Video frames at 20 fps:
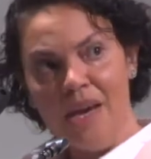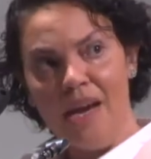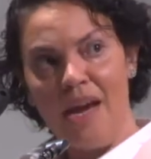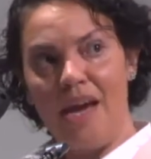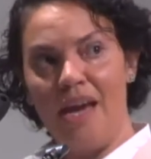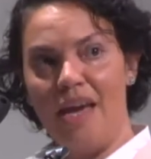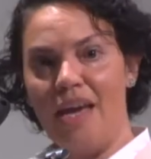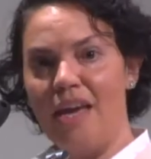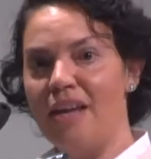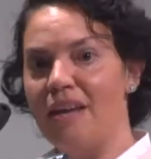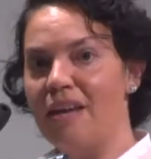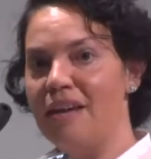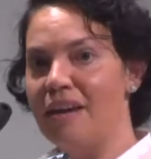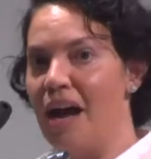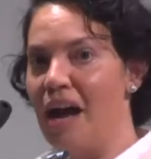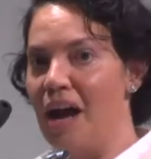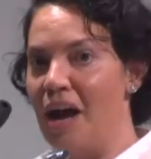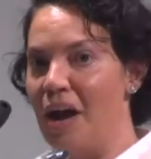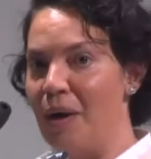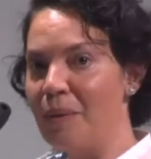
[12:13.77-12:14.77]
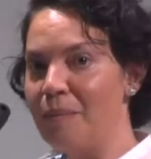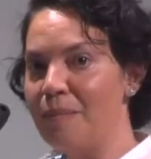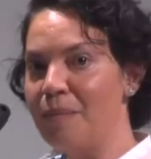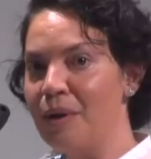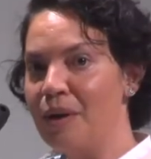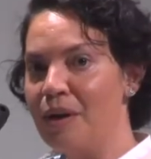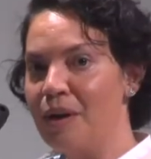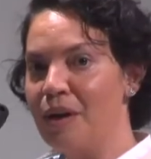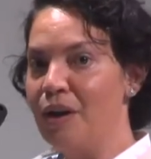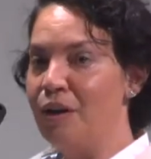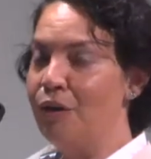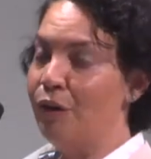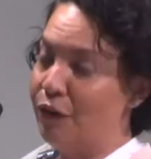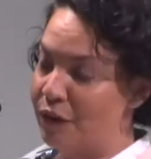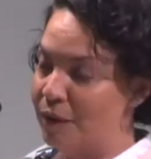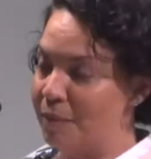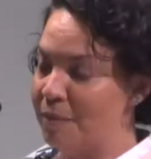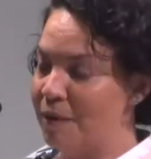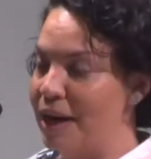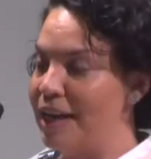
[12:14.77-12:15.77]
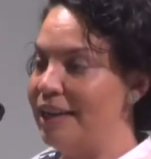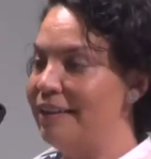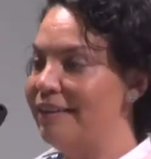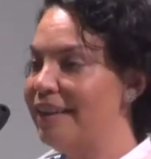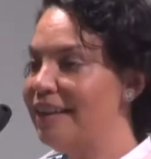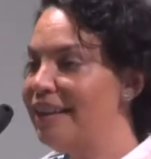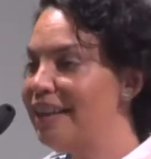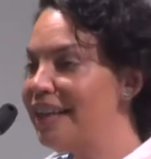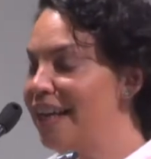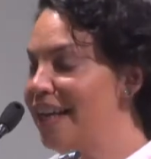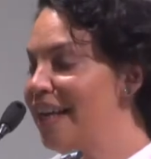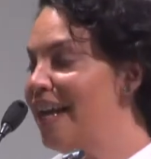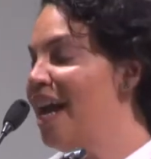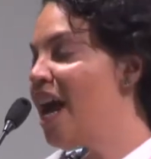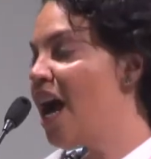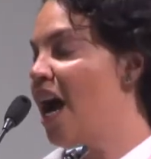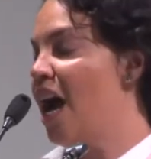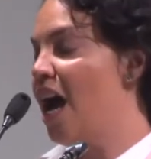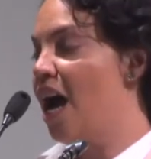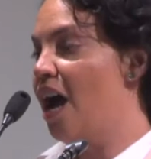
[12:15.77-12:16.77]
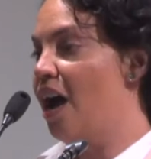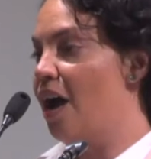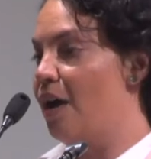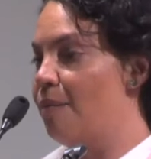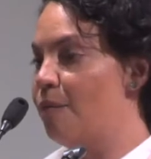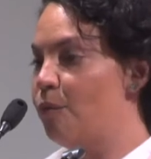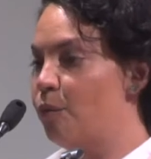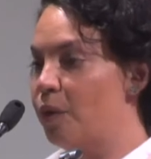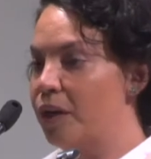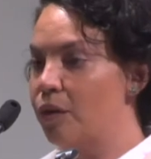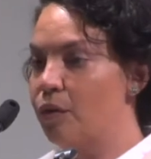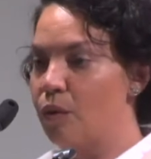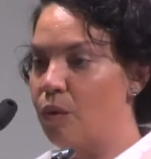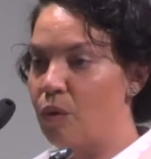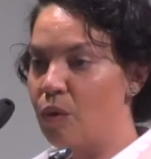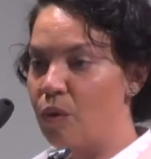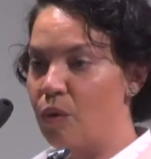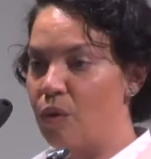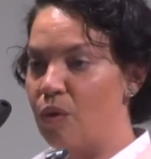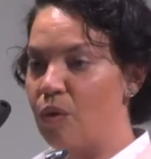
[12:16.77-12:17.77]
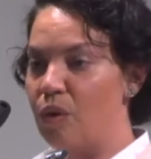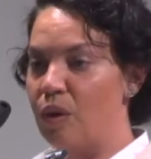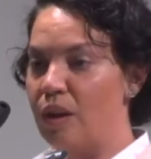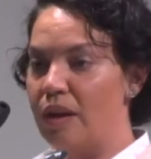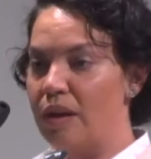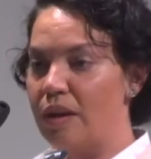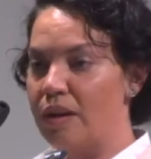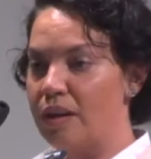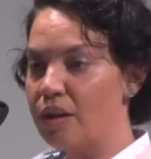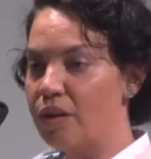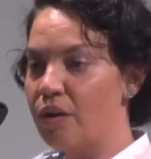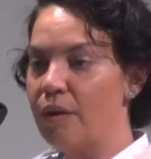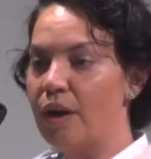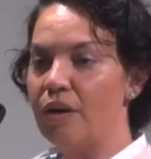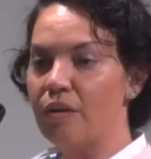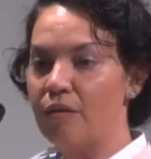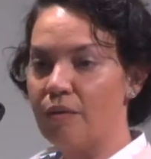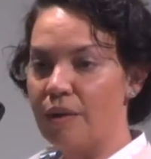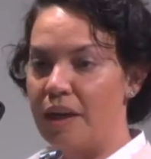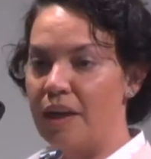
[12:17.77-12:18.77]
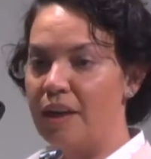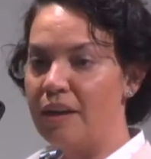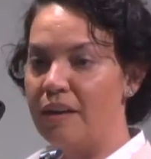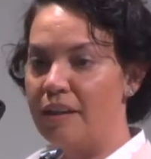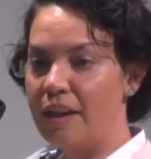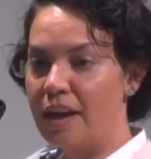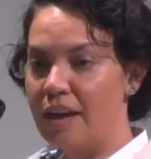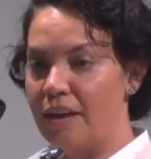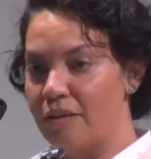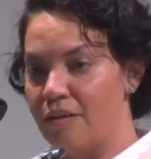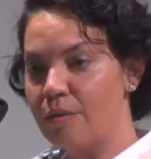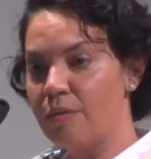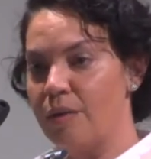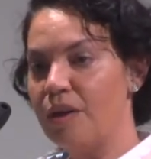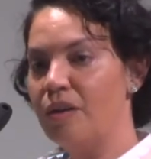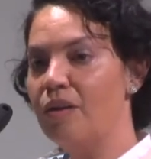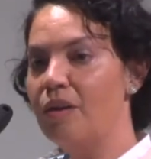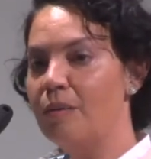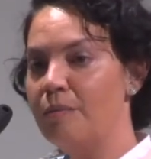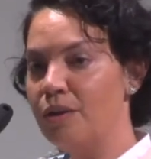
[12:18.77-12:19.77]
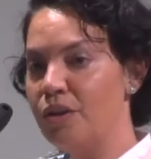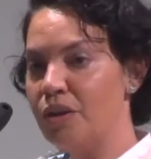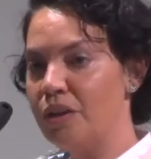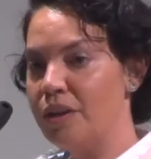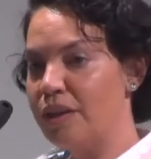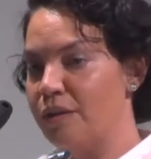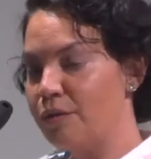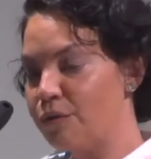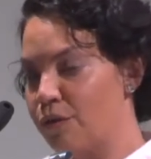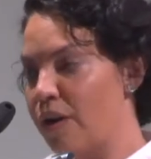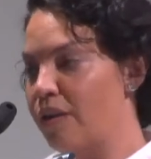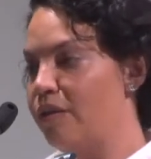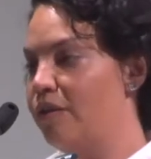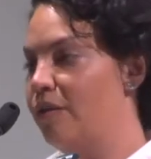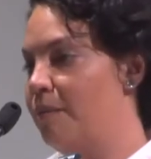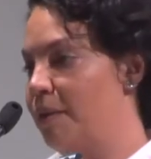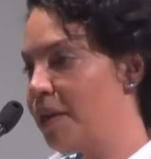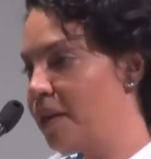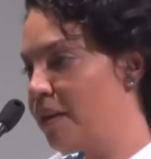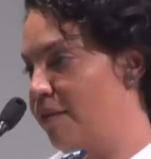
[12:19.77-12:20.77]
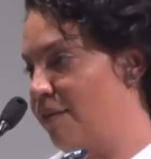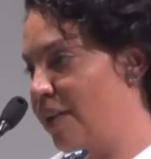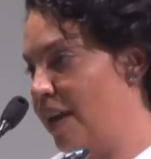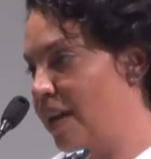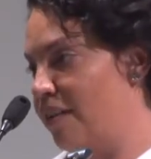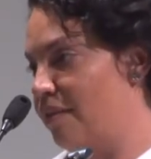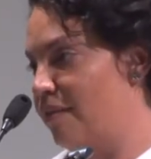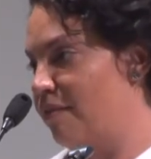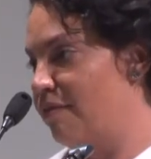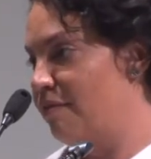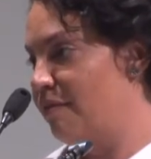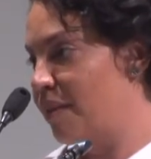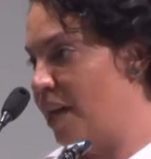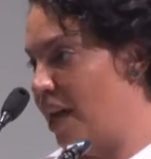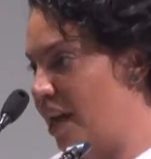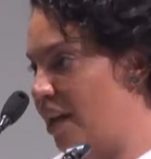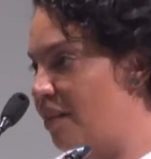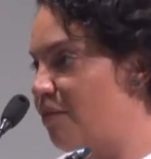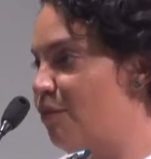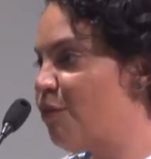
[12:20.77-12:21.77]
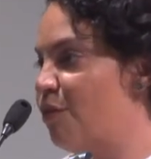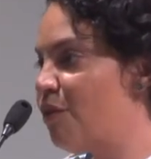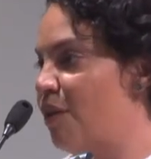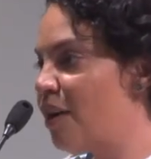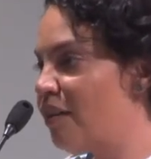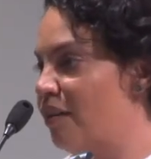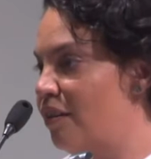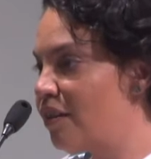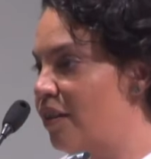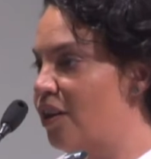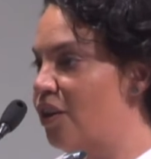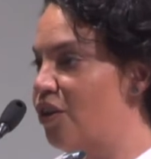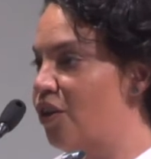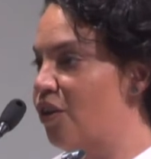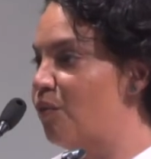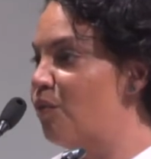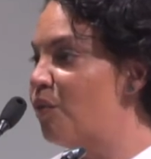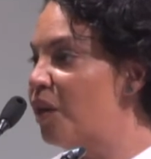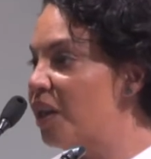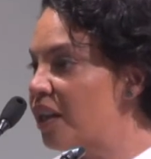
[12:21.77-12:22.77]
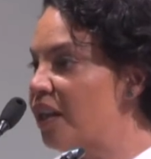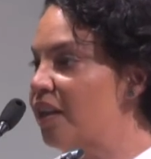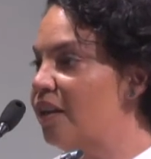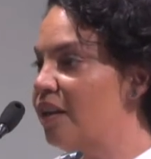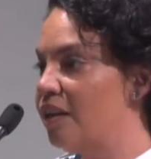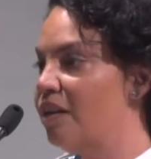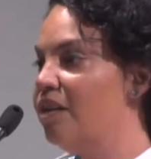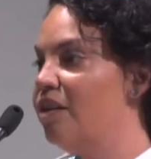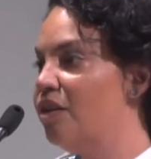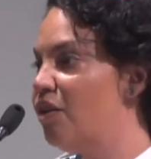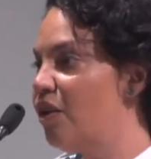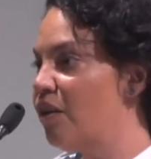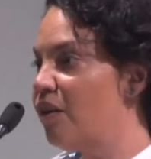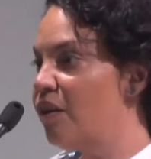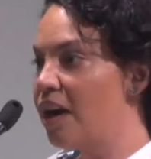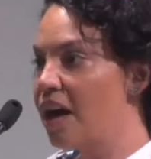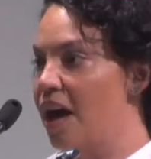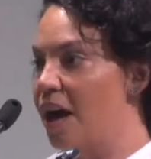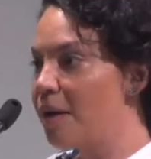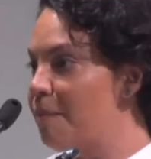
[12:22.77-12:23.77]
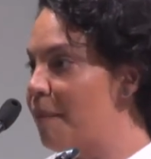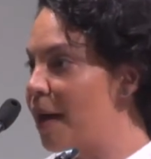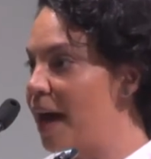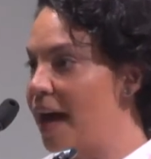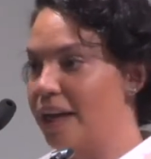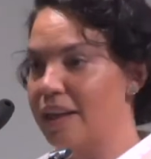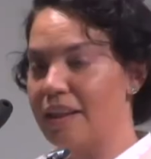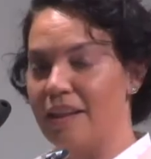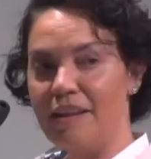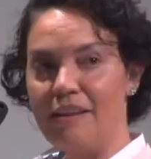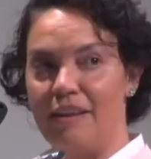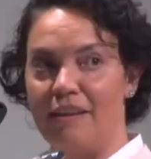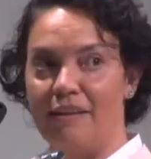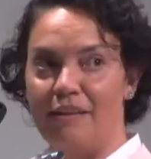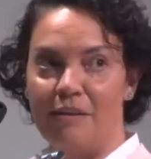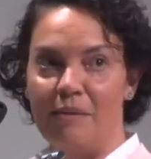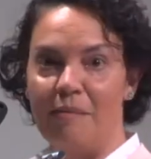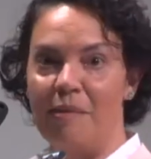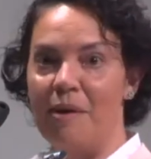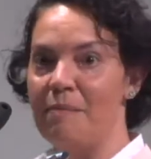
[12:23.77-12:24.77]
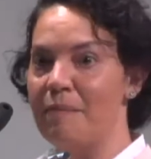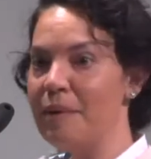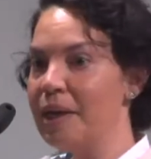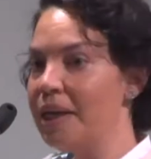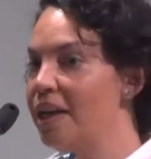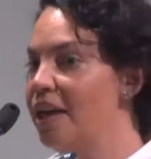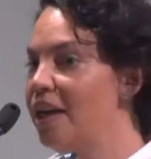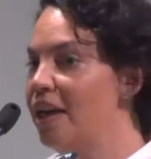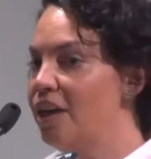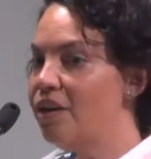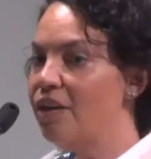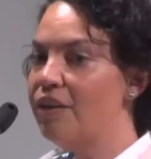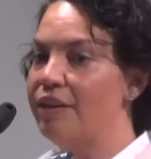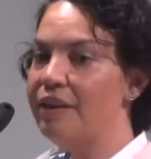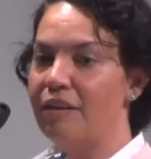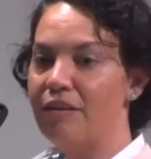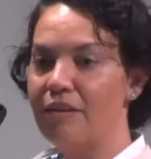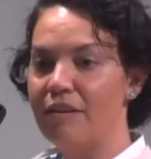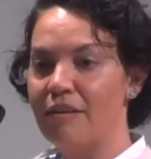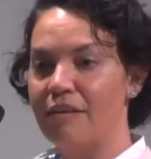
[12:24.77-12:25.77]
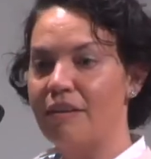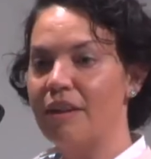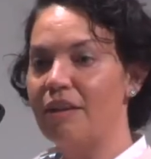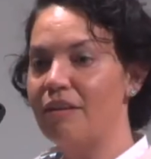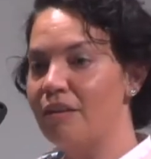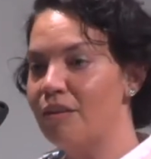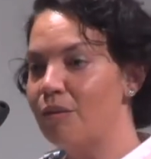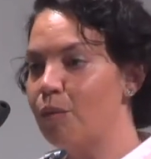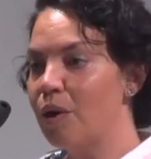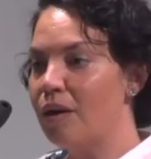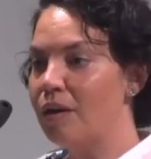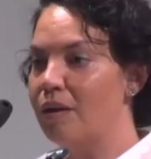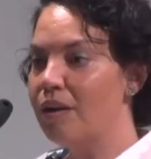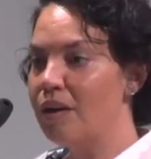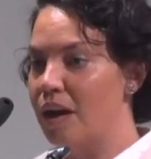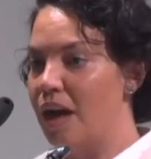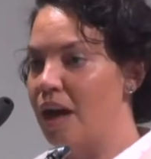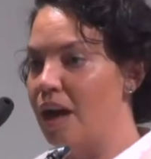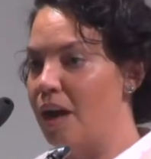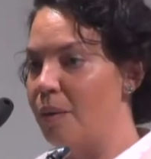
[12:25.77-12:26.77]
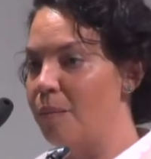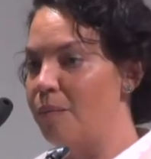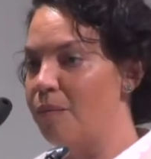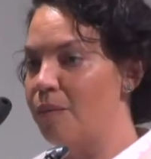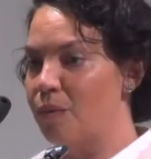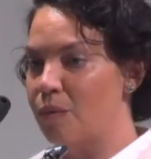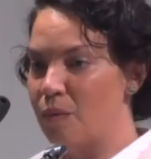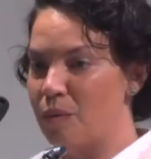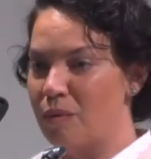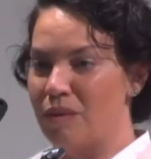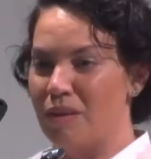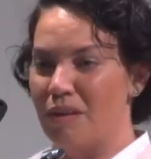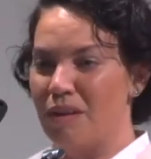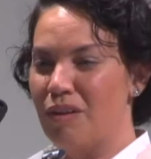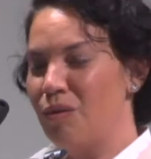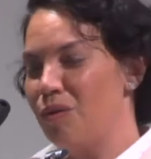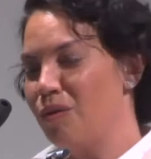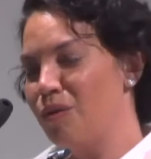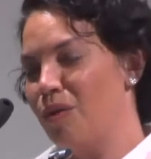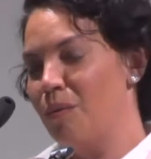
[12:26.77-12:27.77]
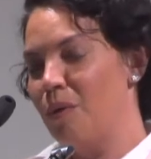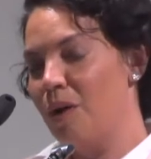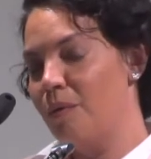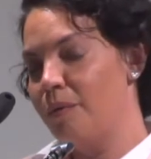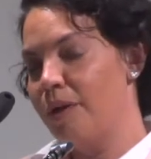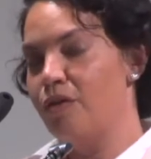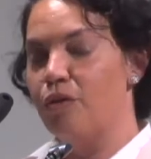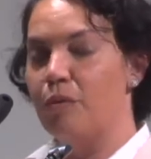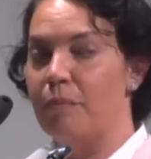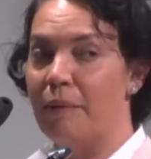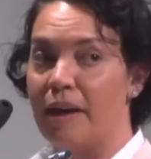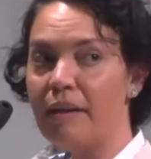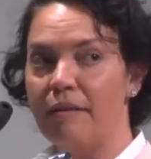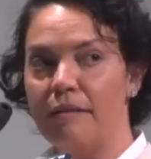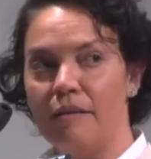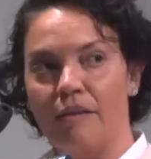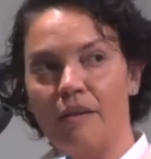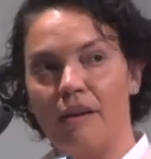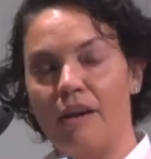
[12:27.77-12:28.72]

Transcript: And um, not surprisingly, um, we all, you know, agreed that it's a real opportunity for us to be innovative and for us to, you know, really, you know, unpack the system and be, you know, this is this is what um, it's also what we do best.